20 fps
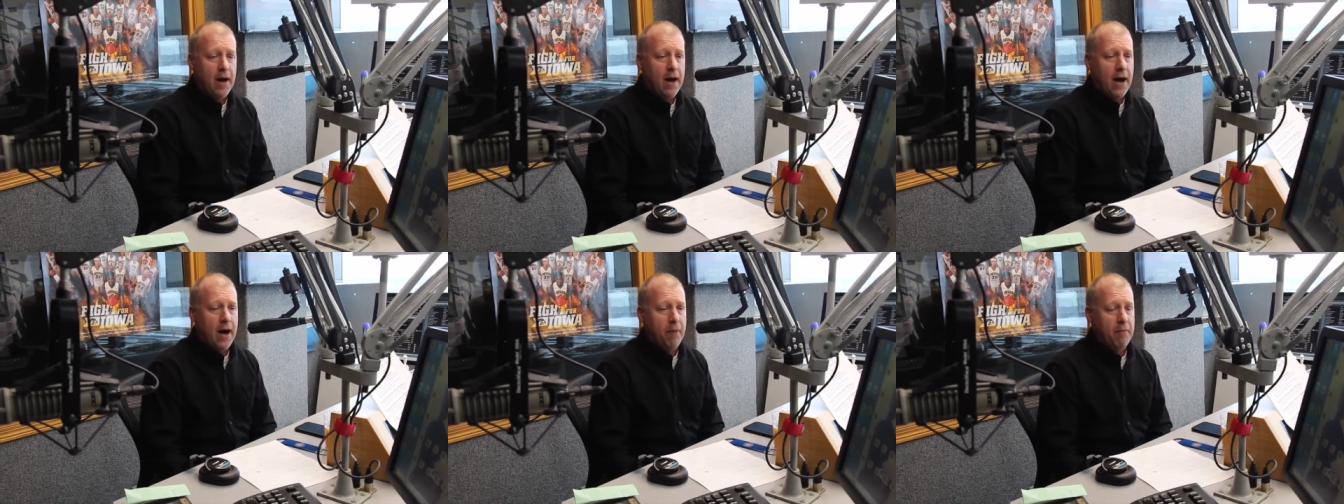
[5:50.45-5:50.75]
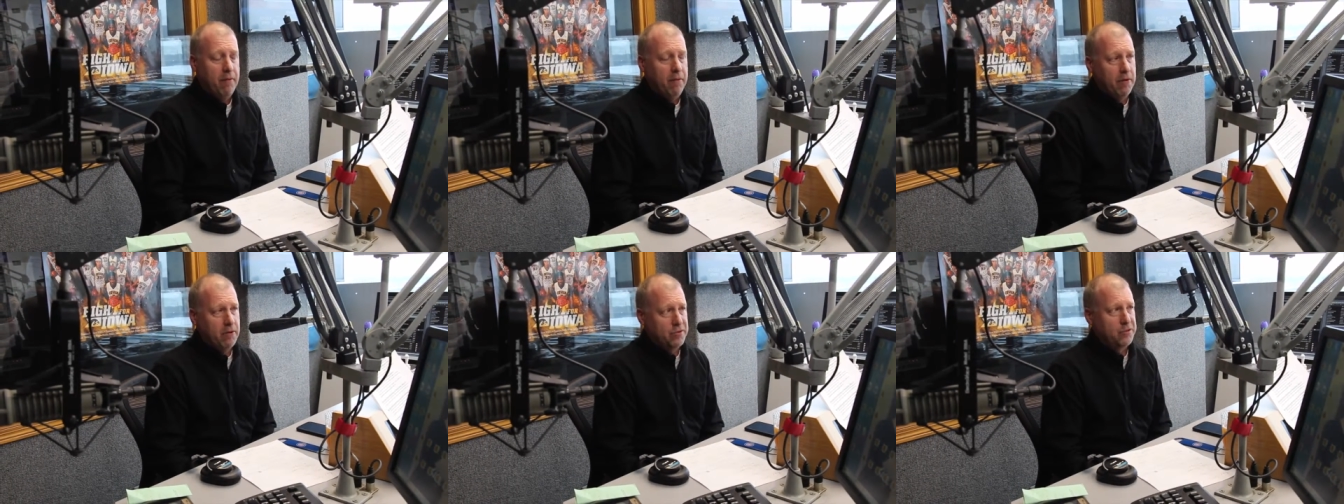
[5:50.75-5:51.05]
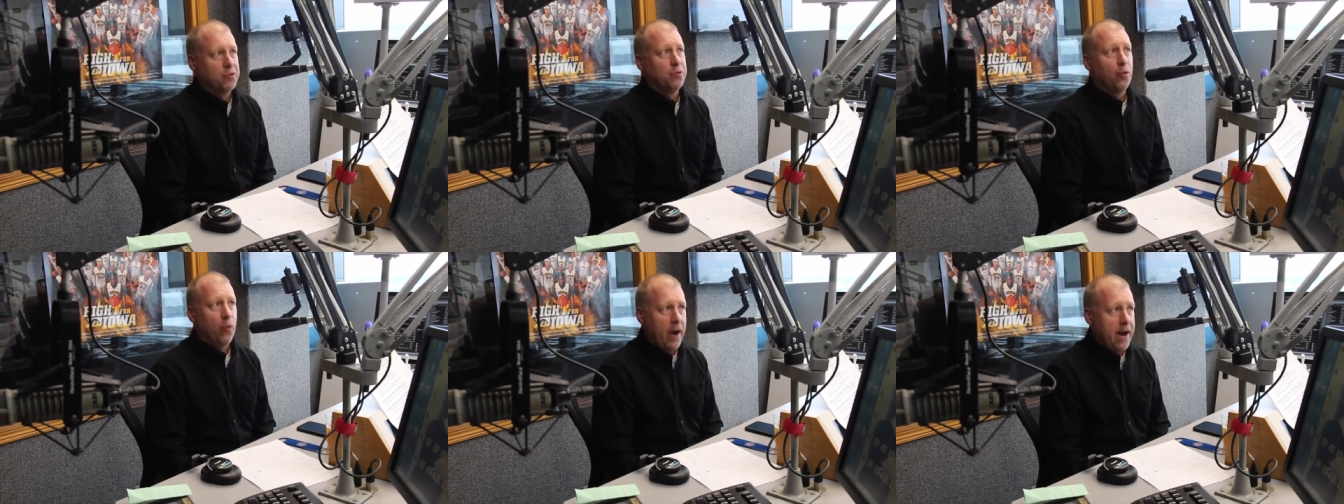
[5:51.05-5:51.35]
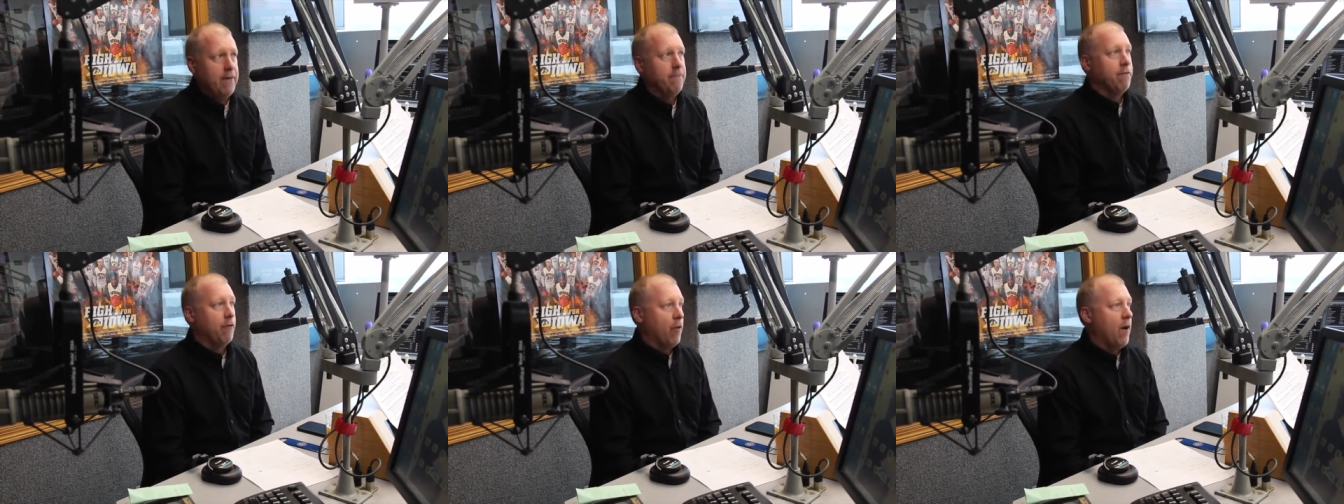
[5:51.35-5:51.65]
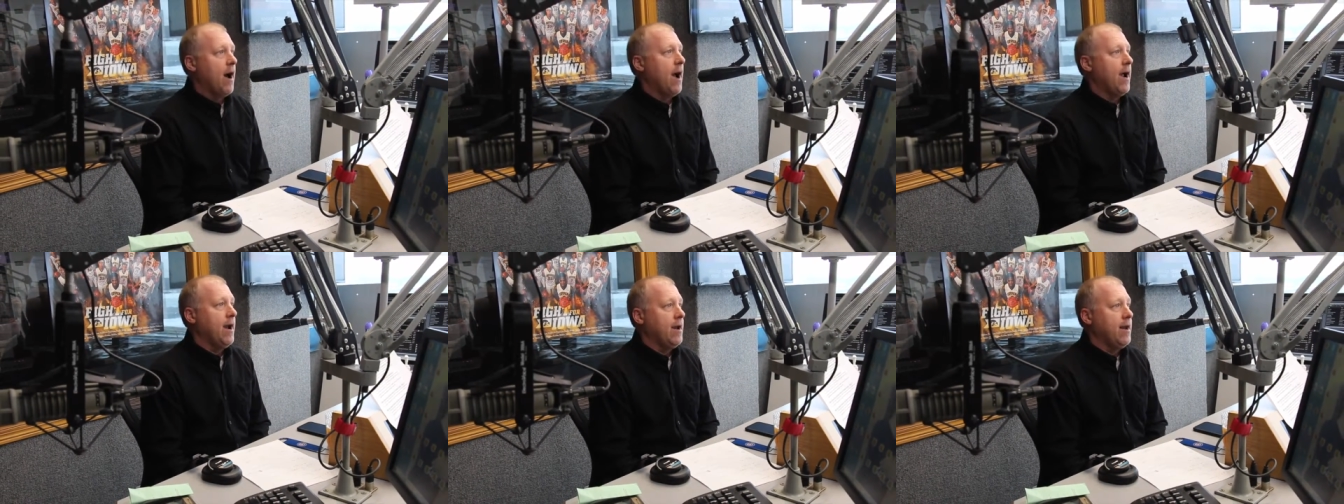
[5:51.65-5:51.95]
Um, there was great
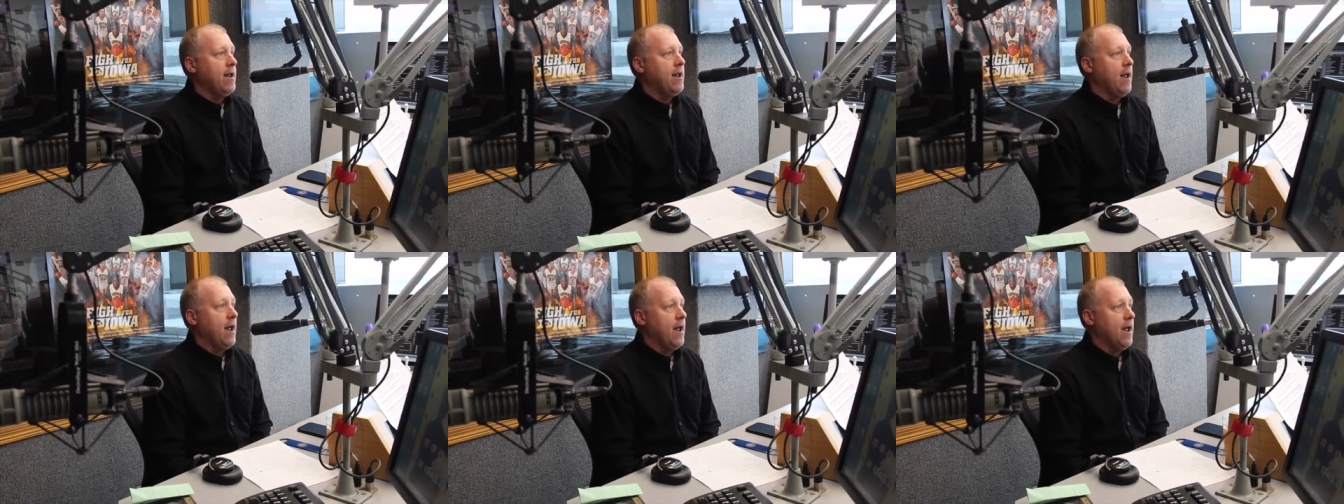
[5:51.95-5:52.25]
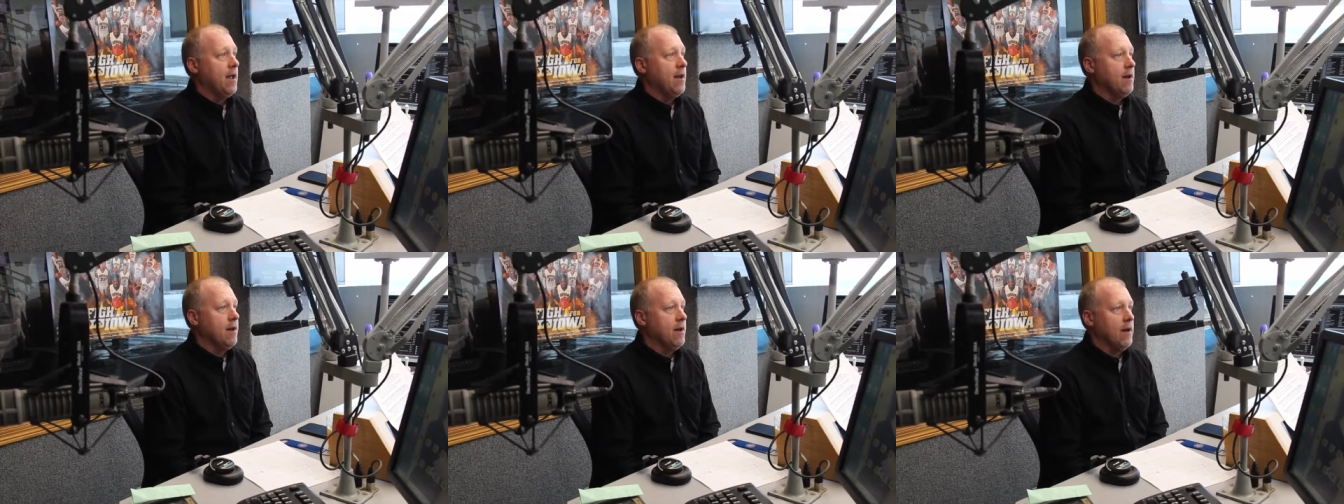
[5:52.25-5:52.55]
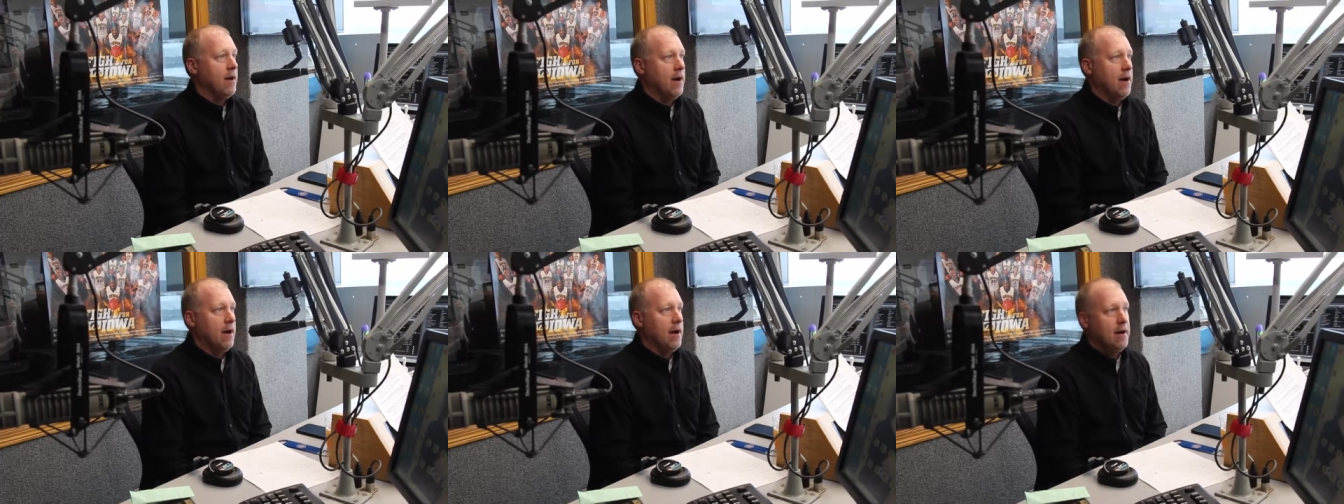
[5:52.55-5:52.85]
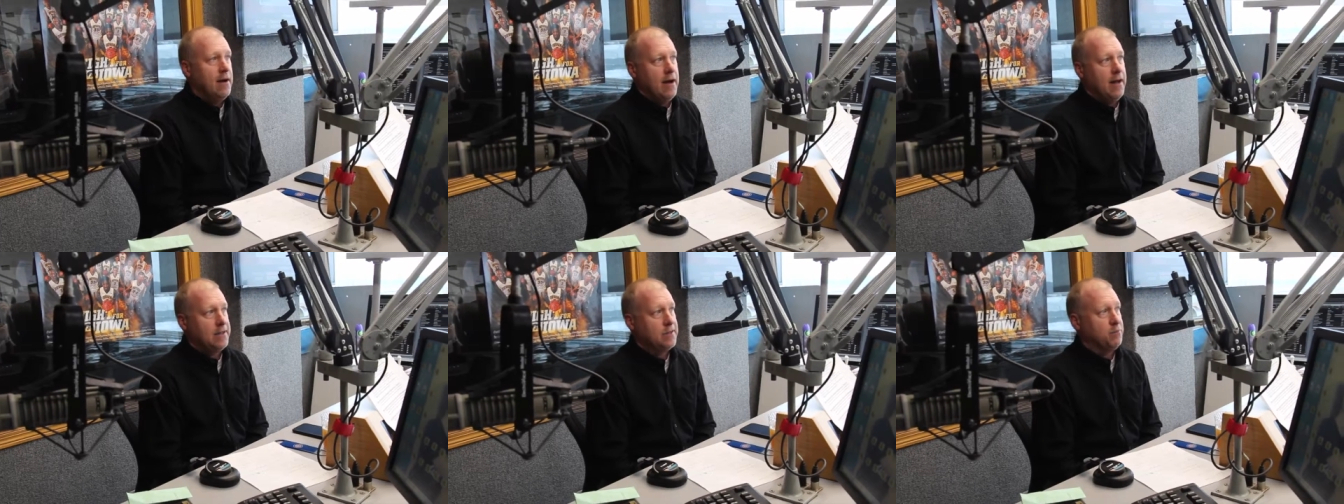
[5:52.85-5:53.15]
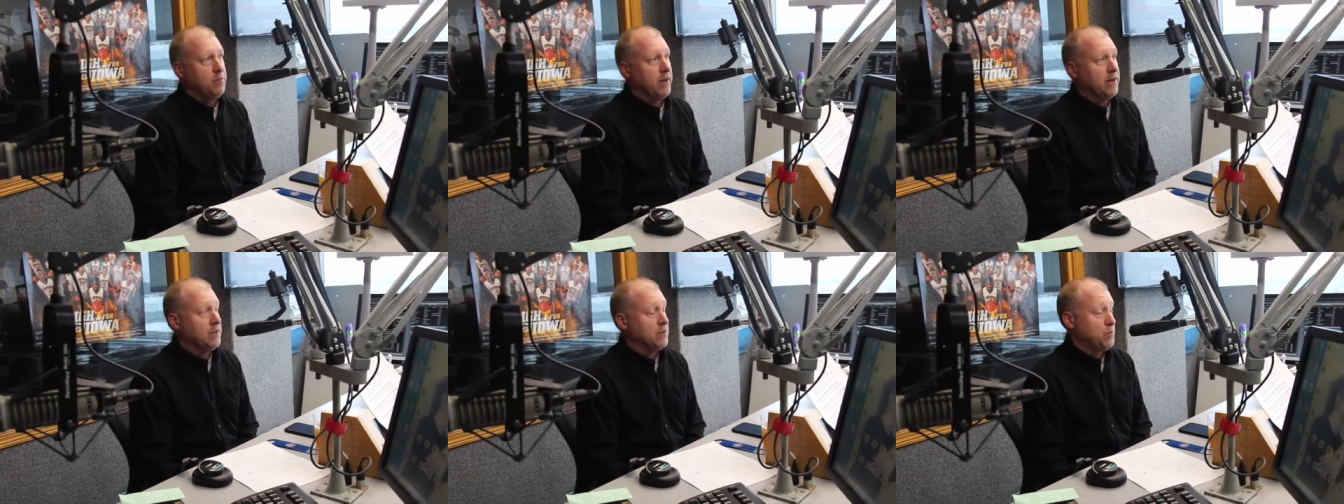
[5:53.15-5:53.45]
variety, and uh, I
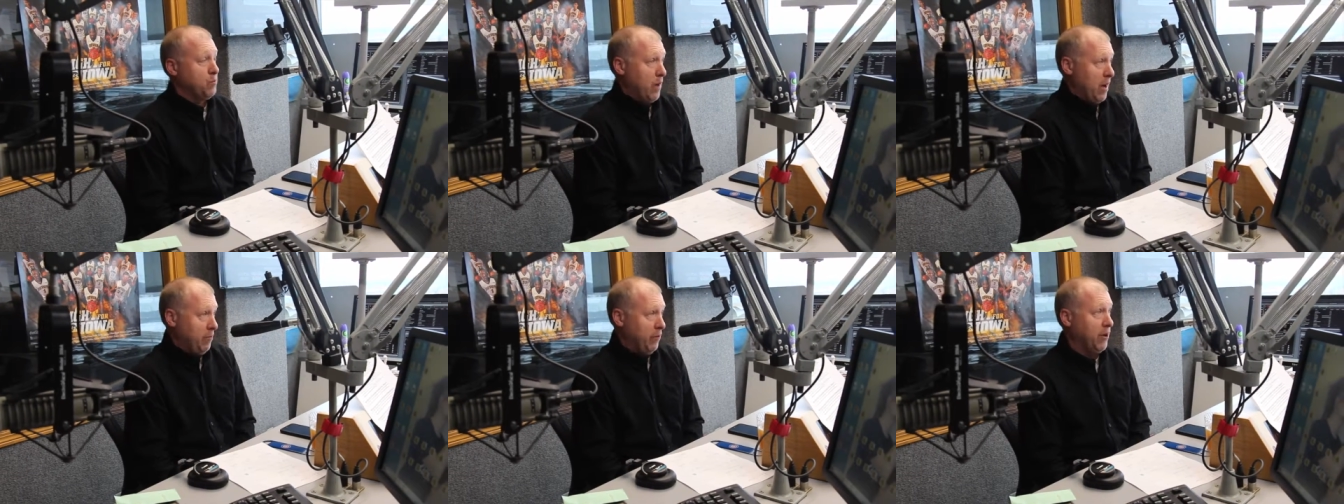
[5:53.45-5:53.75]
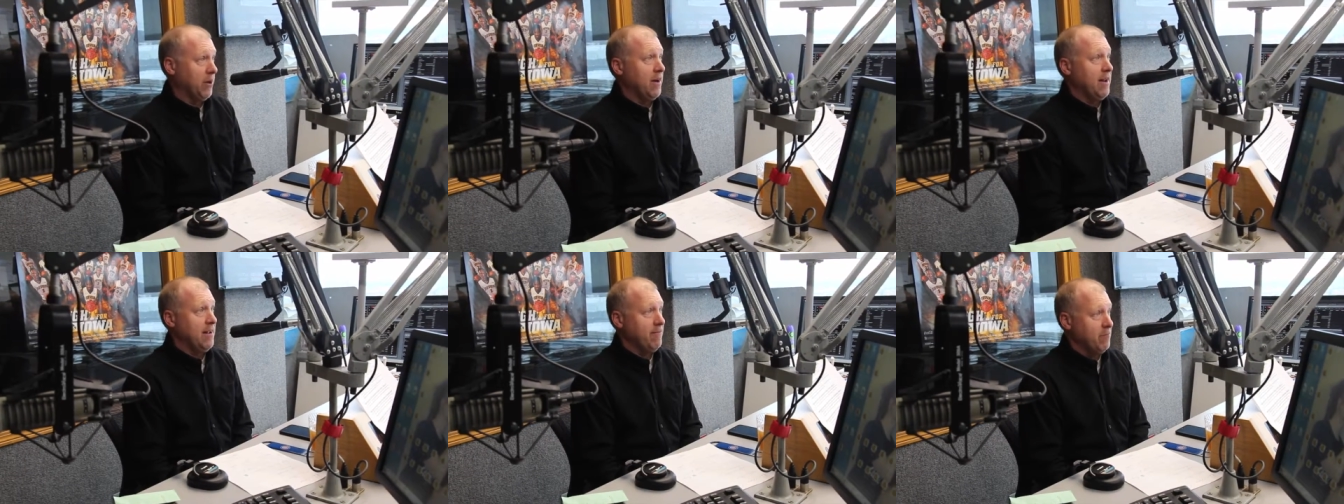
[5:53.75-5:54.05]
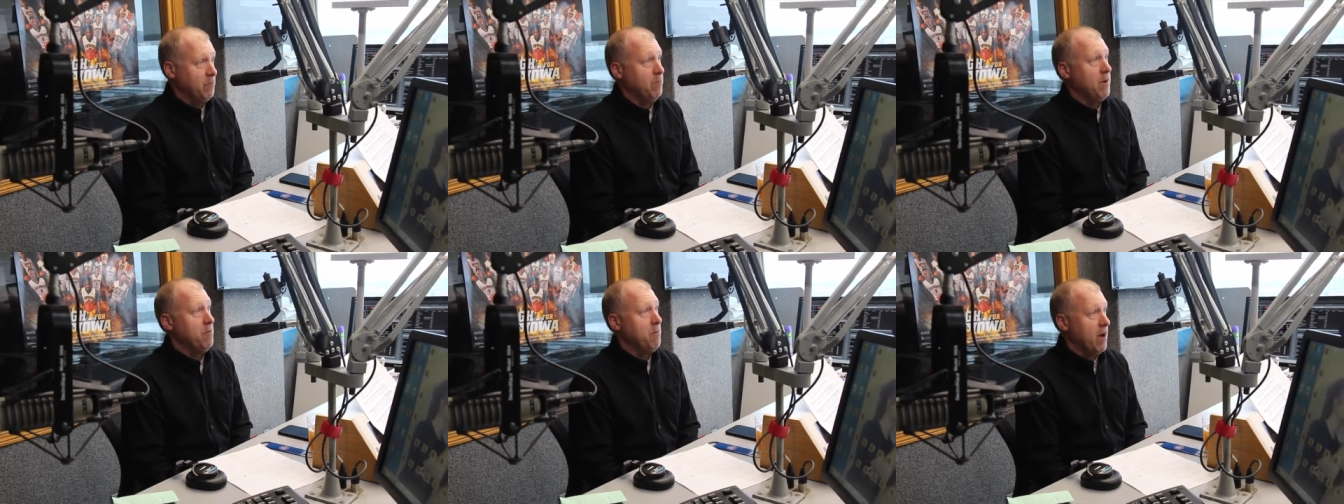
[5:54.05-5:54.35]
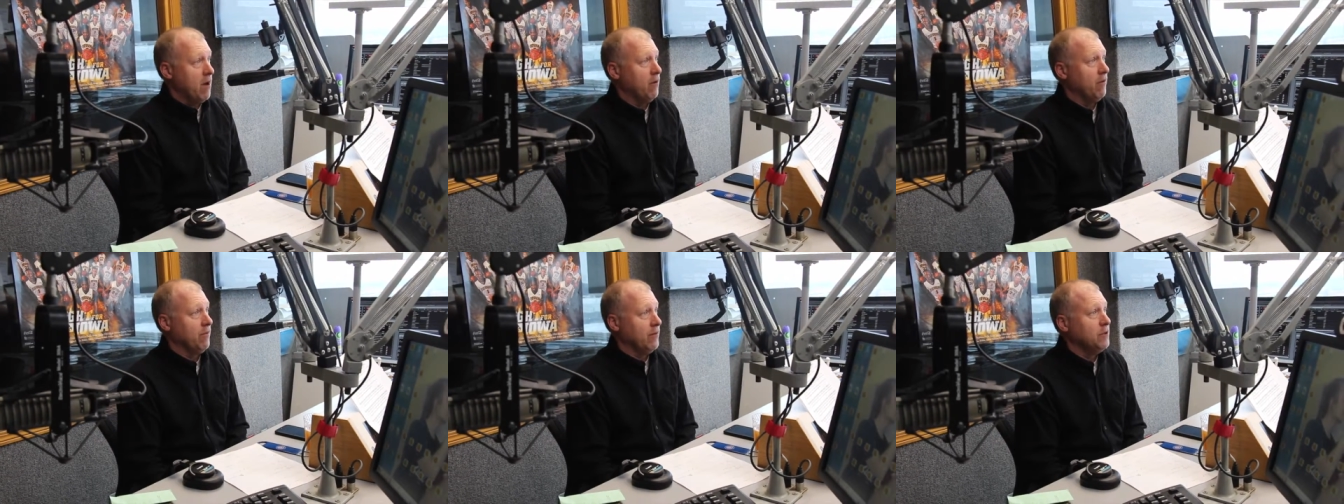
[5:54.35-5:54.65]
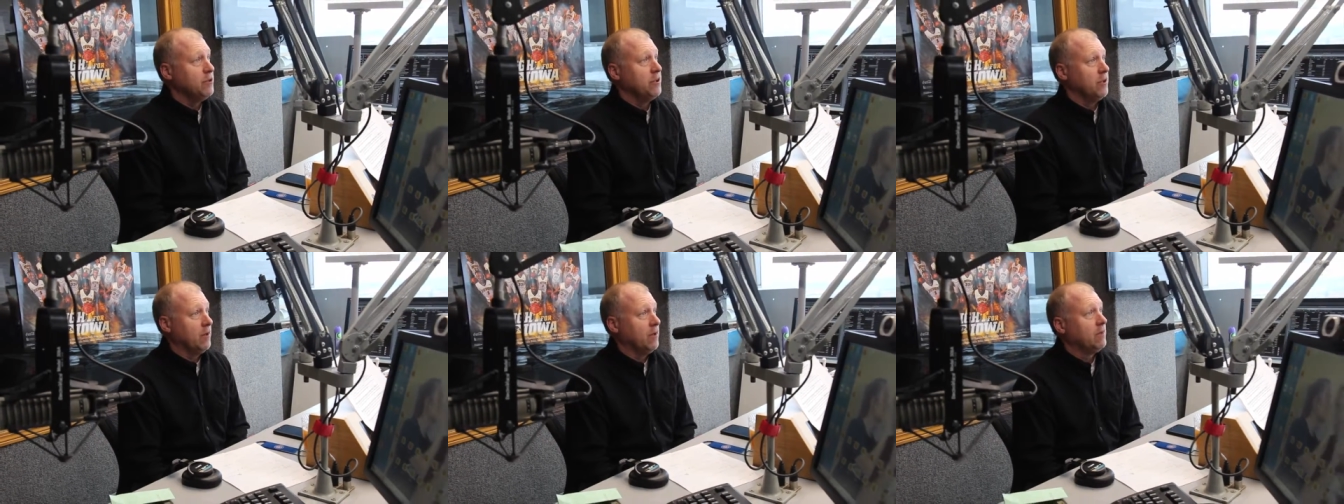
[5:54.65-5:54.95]
expect it's probably going to even be better
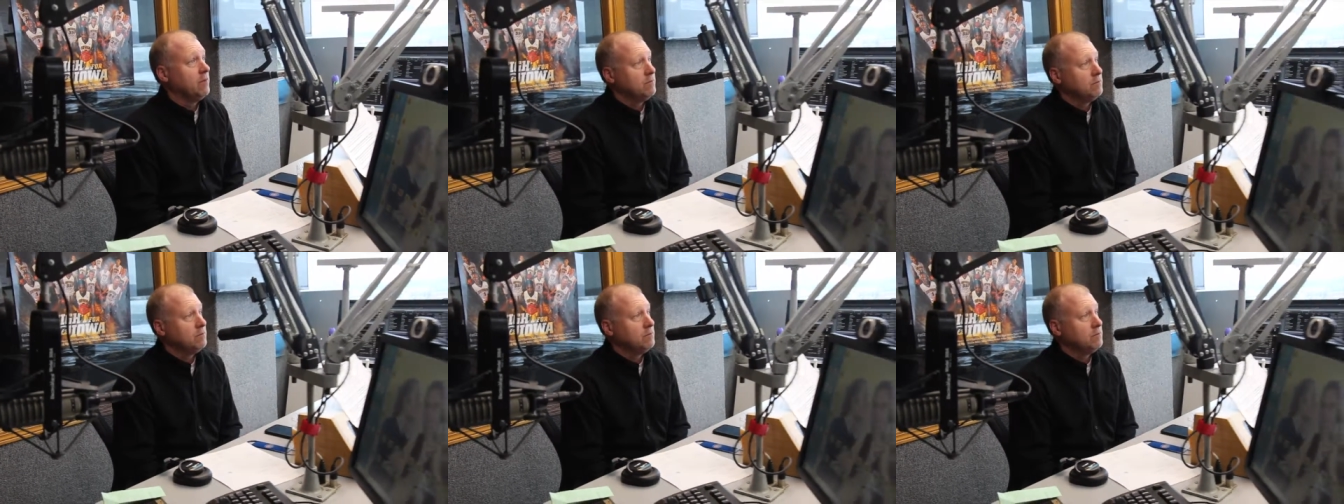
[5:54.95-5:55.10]
this year.